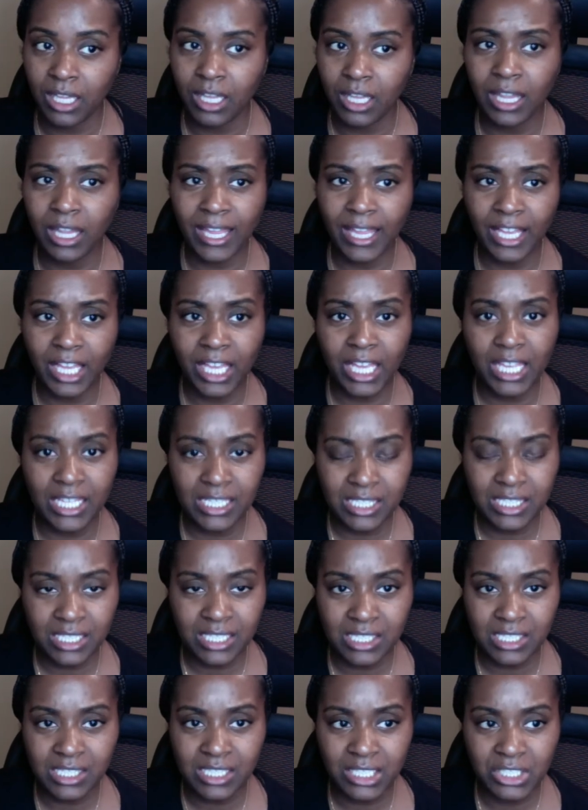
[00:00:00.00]
Like gets in
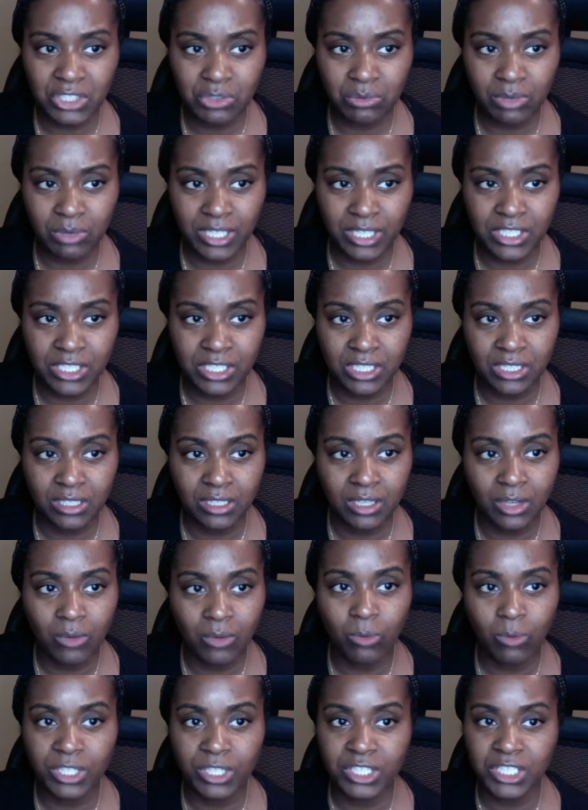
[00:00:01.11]
a situation
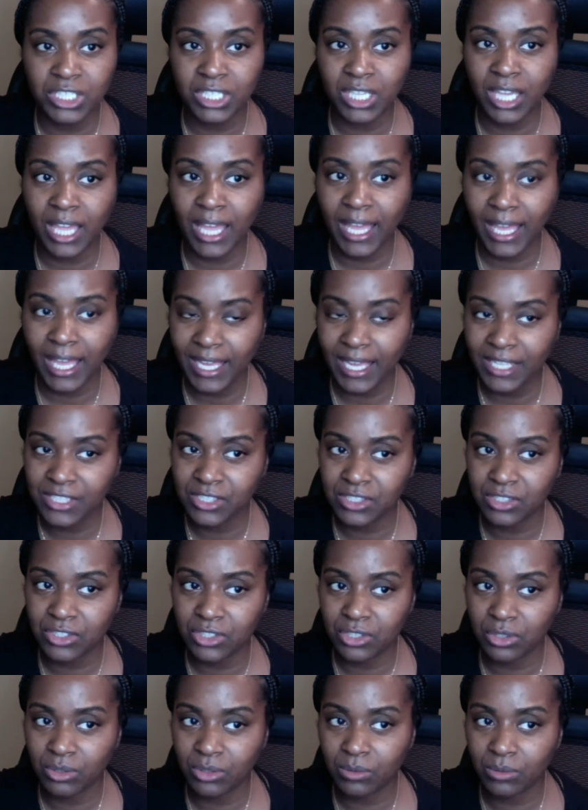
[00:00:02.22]
where she has to
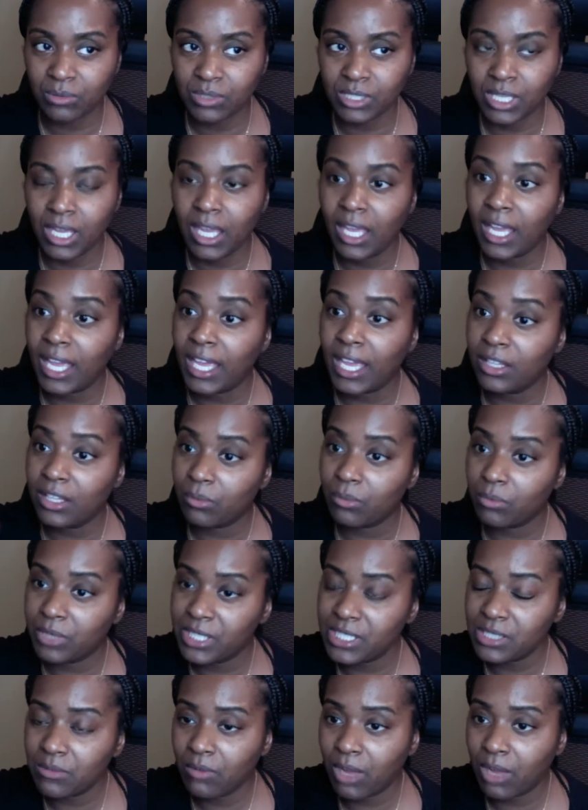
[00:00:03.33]
choose. And the
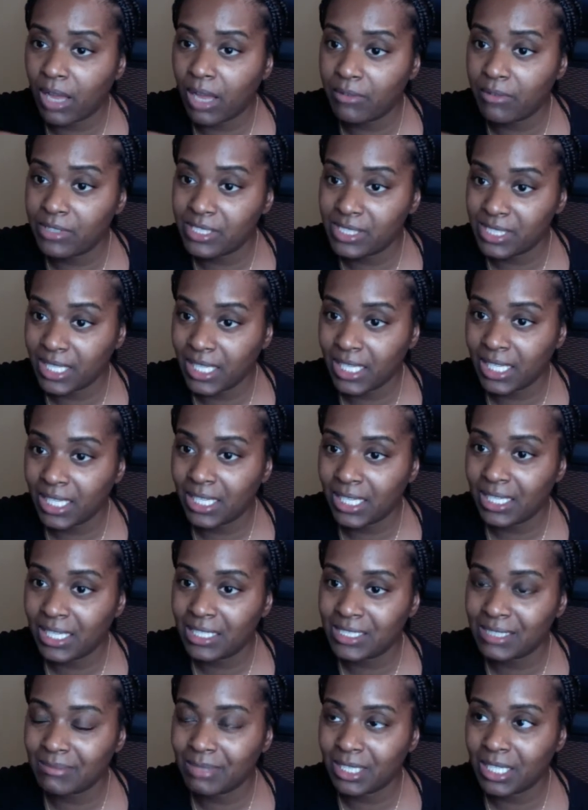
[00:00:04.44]
reason why I was thinking that
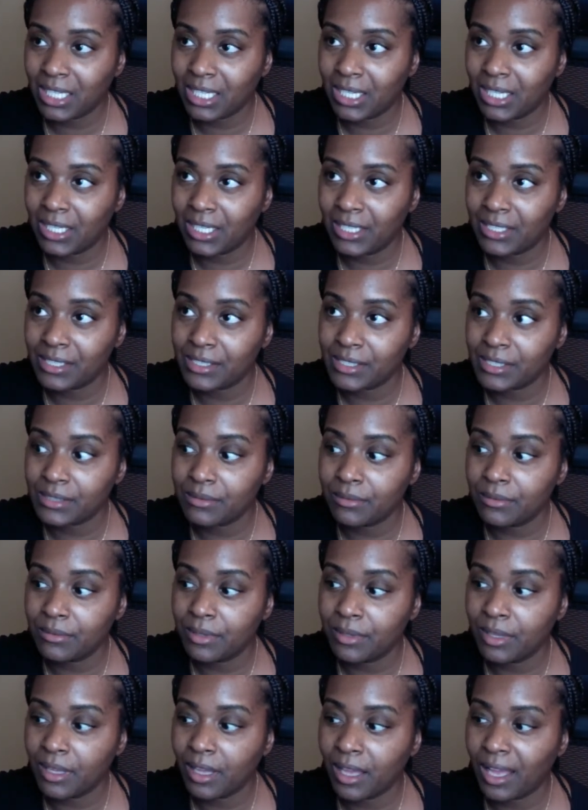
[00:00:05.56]
is because
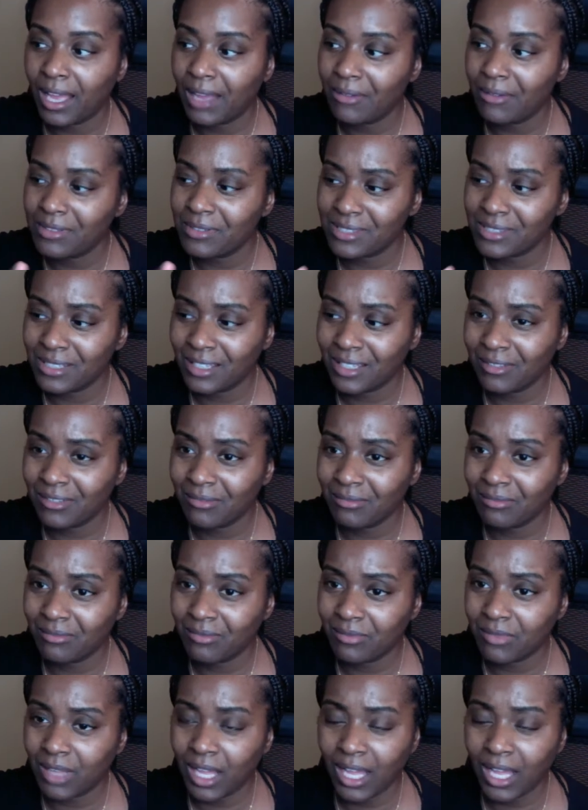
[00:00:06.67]
I was thinking
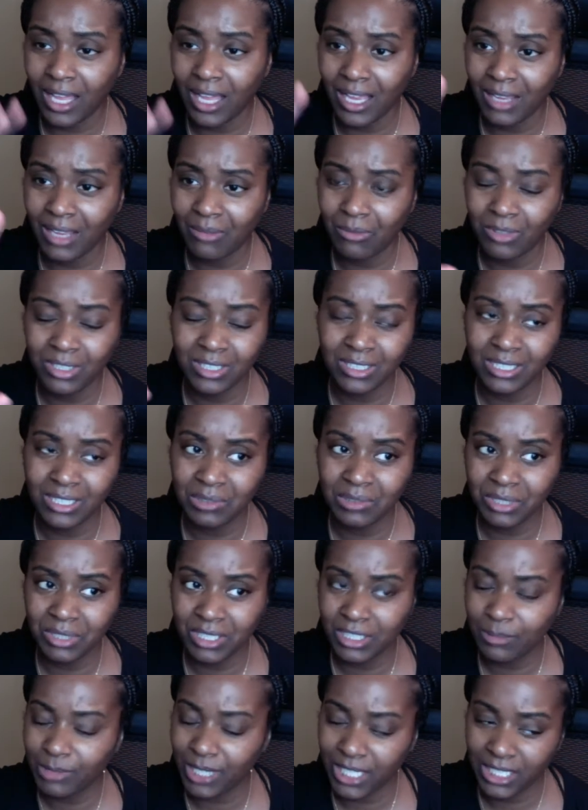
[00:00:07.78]
I didn't want to deal with
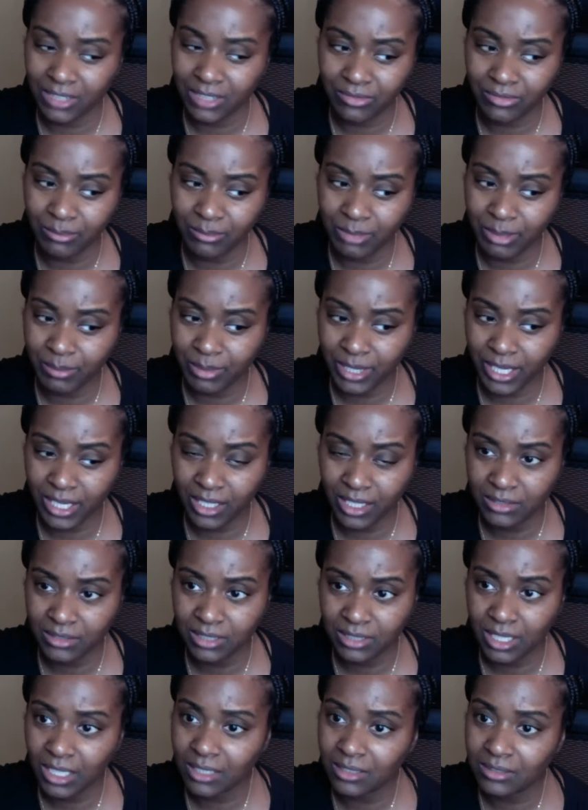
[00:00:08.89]
nobody from my past,
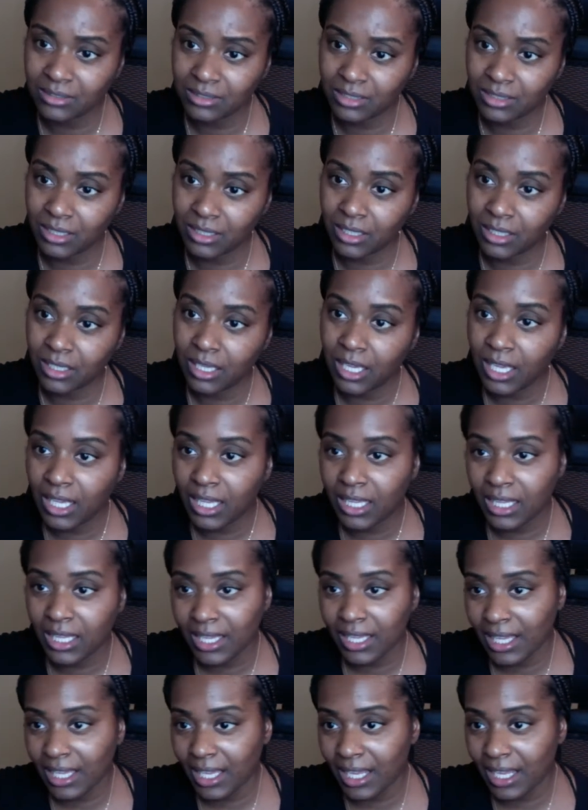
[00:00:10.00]
honestly.
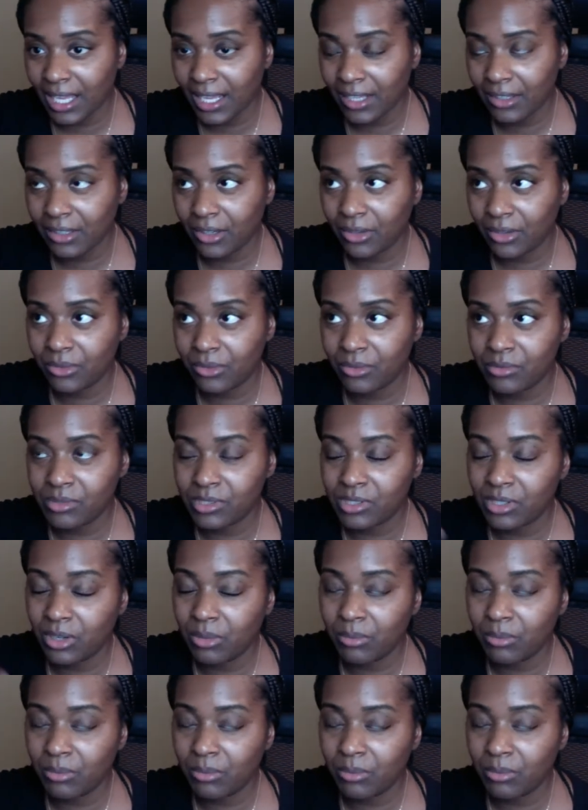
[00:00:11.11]
Like I go through so